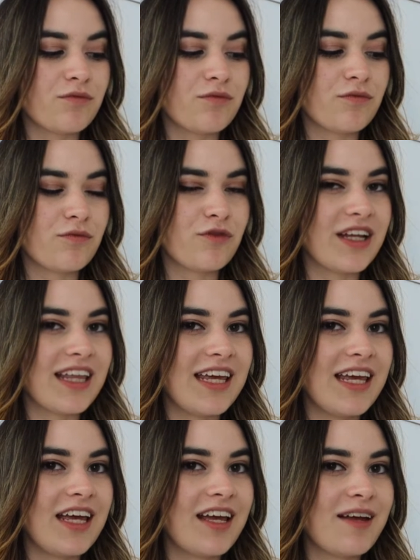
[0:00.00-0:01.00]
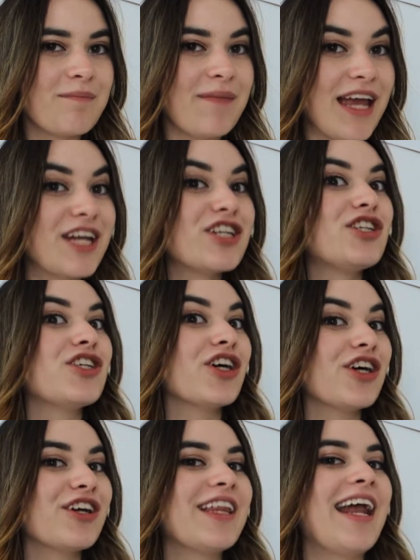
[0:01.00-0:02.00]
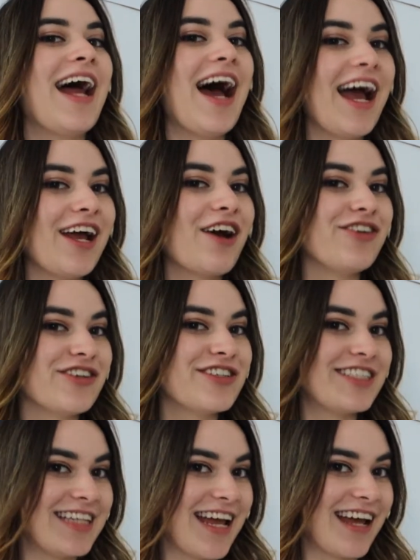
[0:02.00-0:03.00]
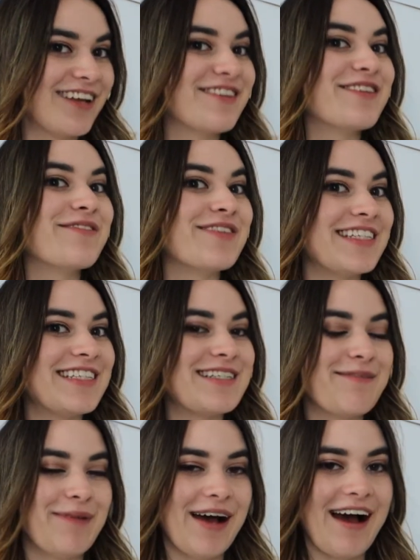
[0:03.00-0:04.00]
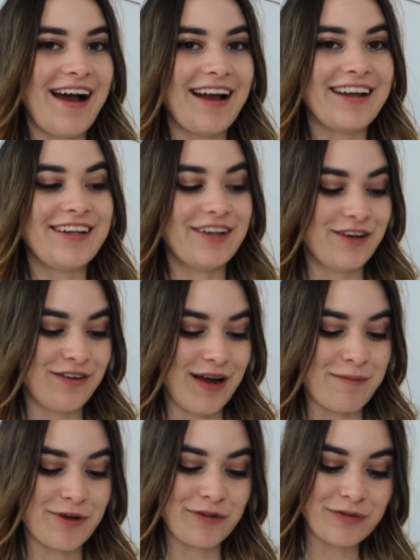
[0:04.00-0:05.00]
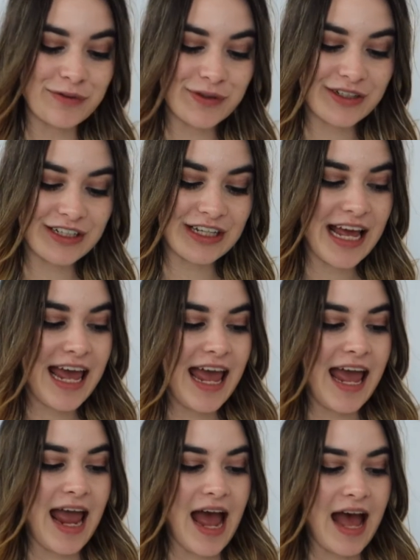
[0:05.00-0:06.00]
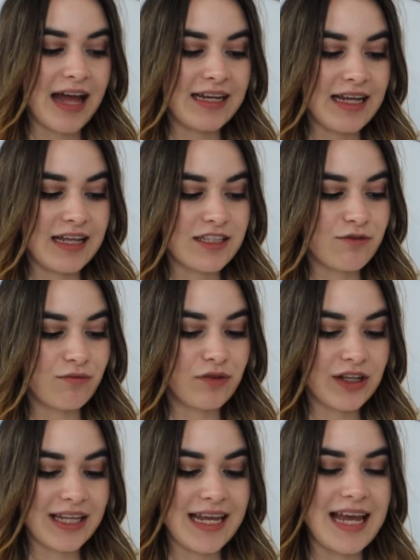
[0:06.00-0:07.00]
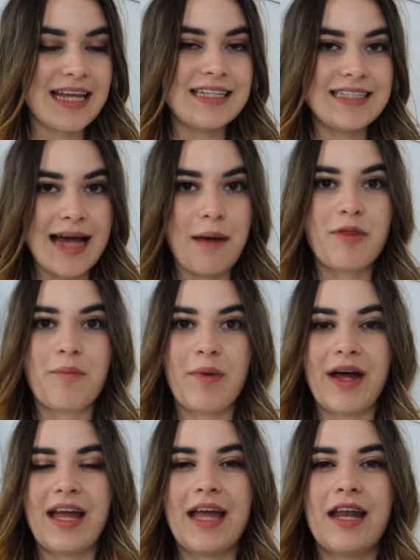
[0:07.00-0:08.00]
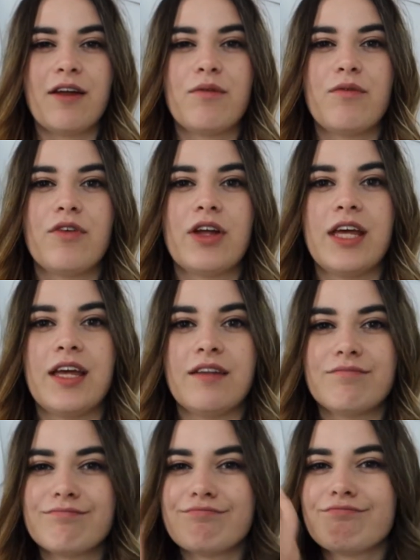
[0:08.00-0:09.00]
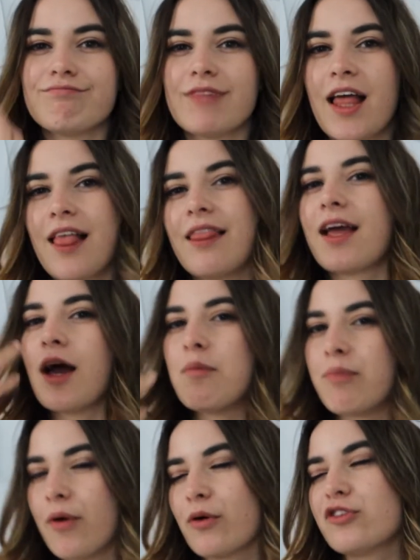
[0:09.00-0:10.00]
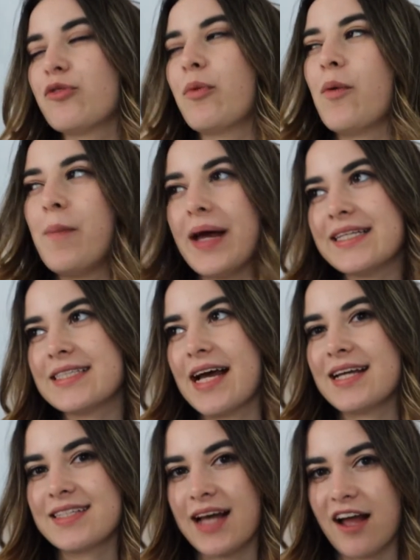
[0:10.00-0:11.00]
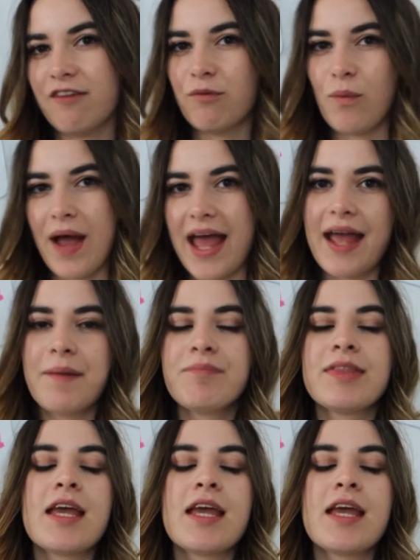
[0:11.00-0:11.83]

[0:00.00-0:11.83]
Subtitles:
really make sure that I understand the reasoning behind a grammar rule, and it's really in depth but in a really approachable, bite-sized kind of way.